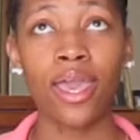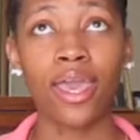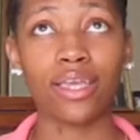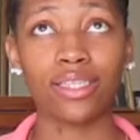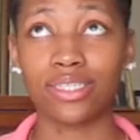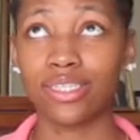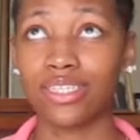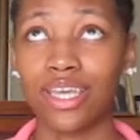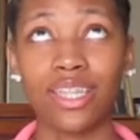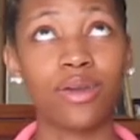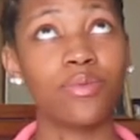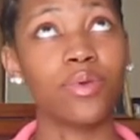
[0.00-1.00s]
And to the day
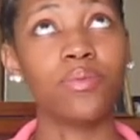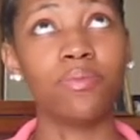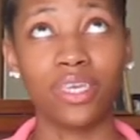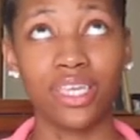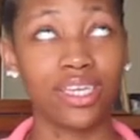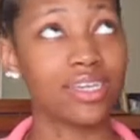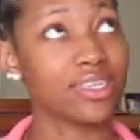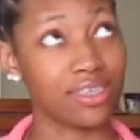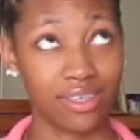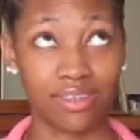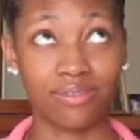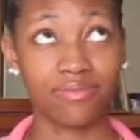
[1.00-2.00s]
that we meet
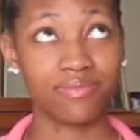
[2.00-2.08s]
again.